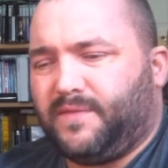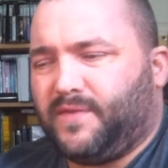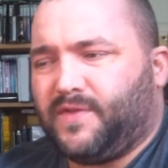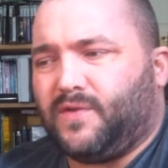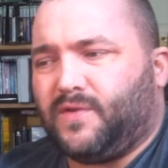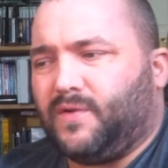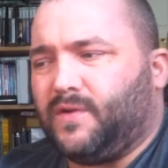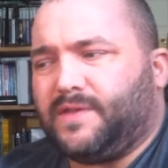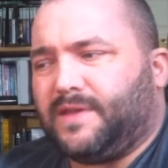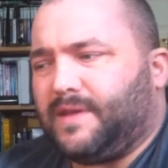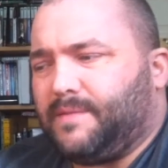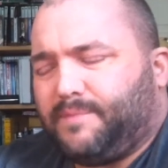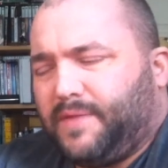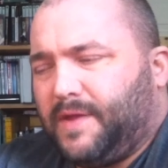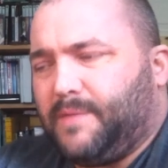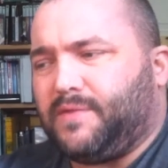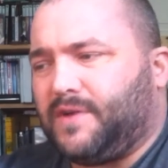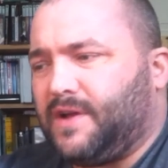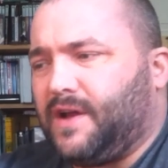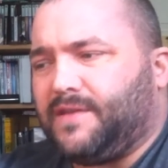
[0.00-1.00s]
Thought that
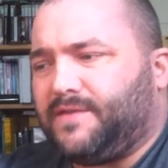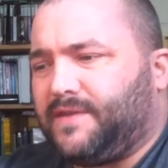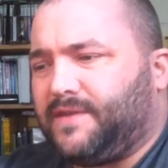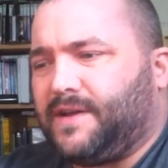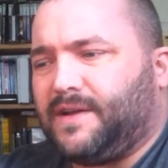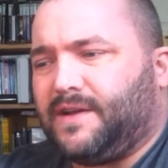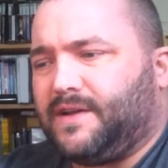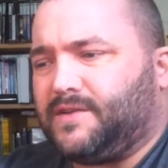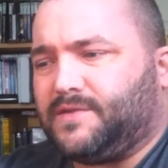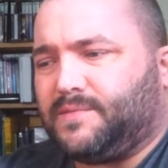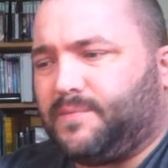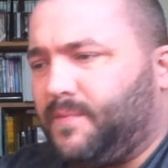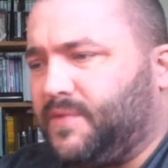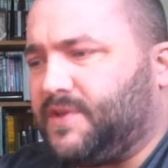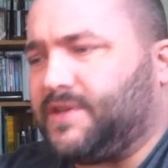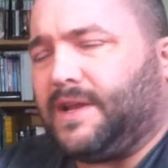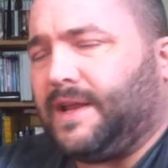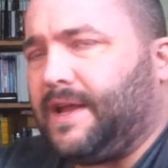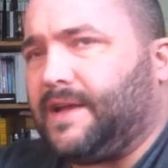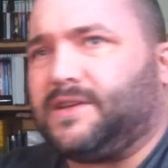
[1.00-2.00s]
people can't think I can
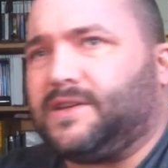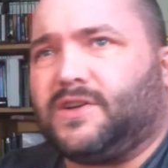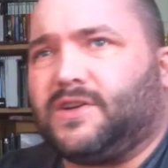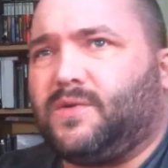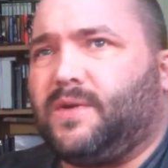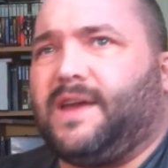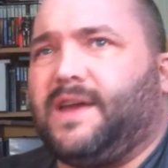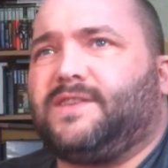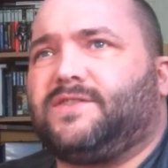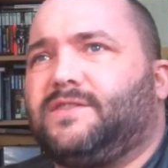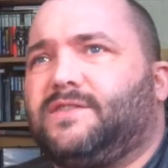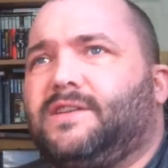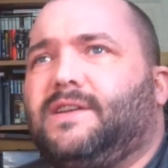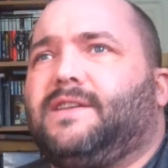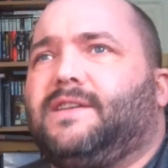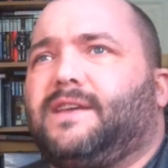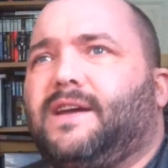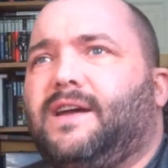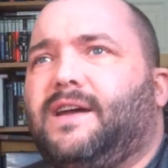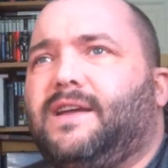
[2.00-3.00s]
select a question
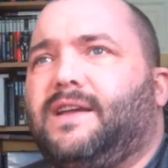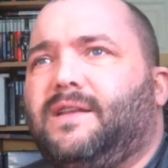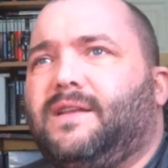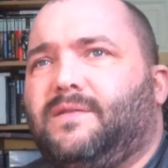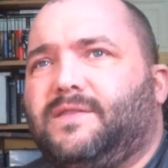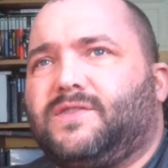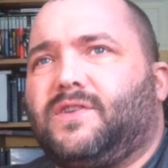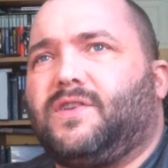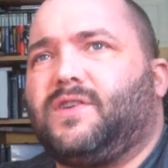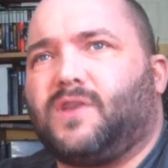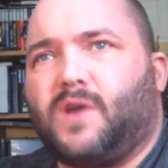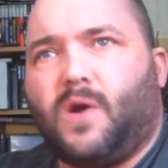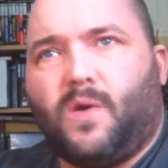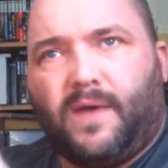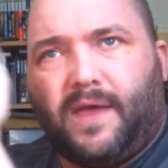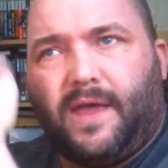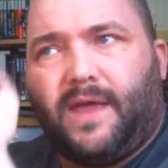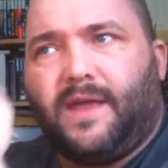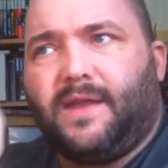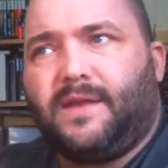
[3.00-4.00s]
like that. You know, it's got to go
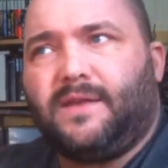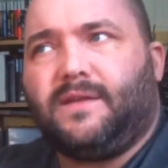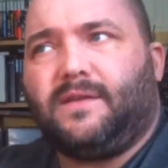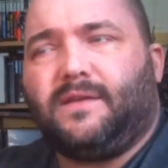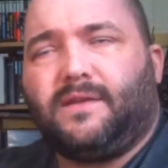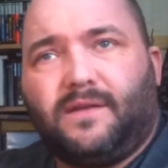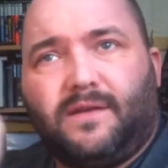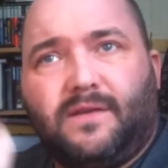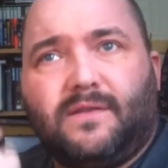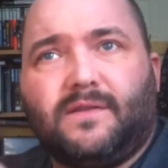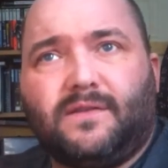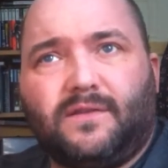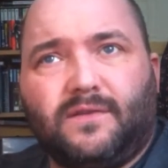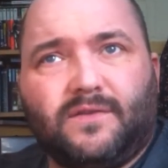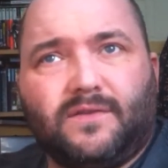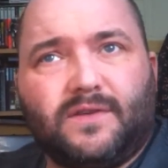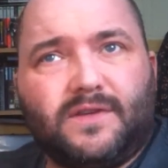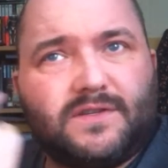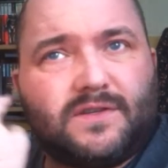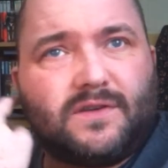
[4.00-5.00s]
in. The
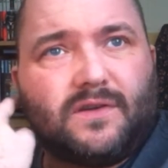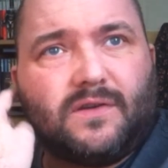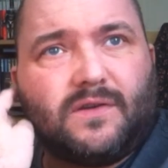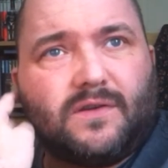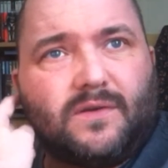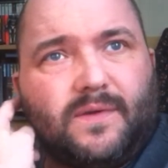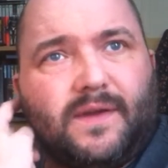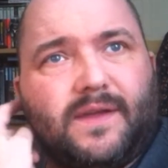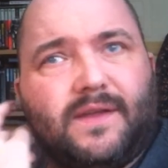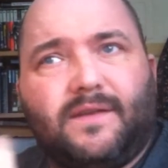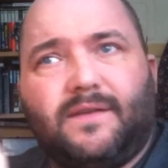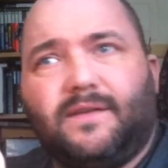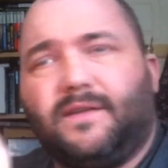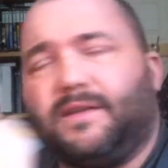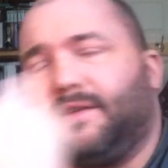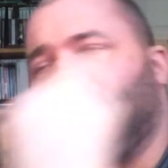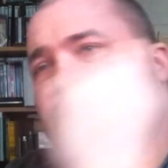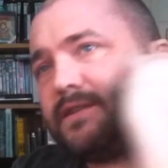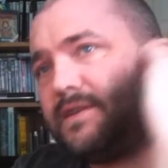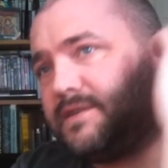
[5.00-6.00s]
noise has got to go in,
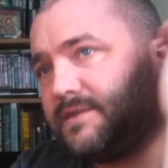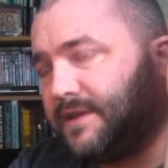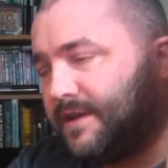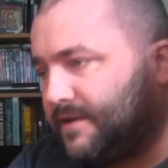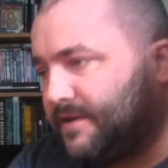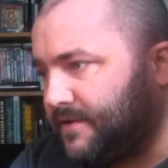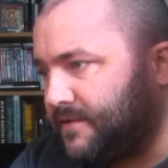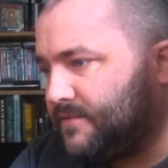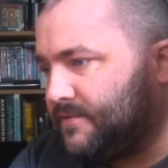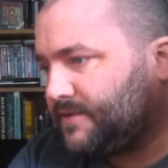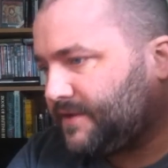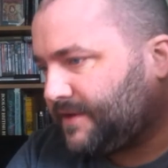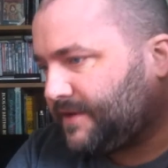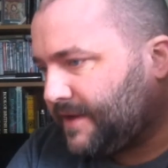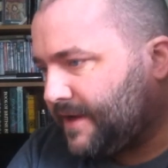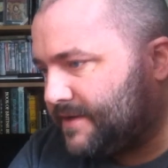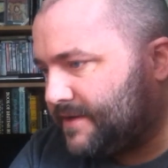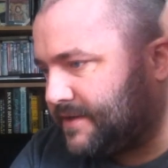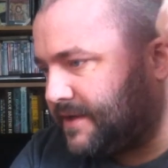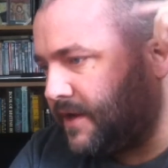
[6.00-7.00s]
and it sits there and it
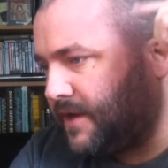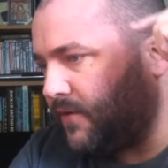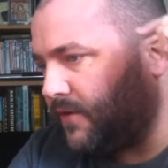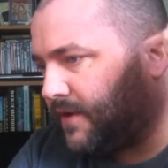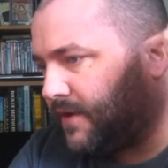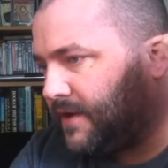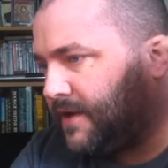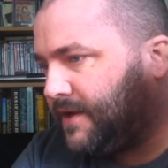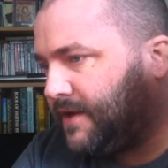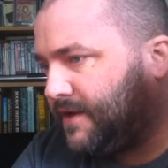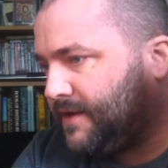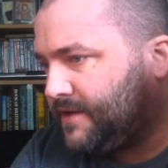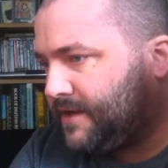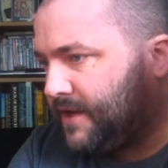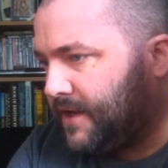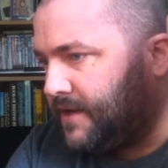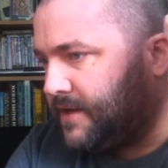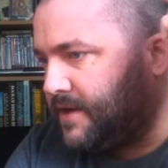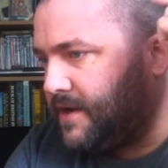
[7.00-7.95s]
gets calculated.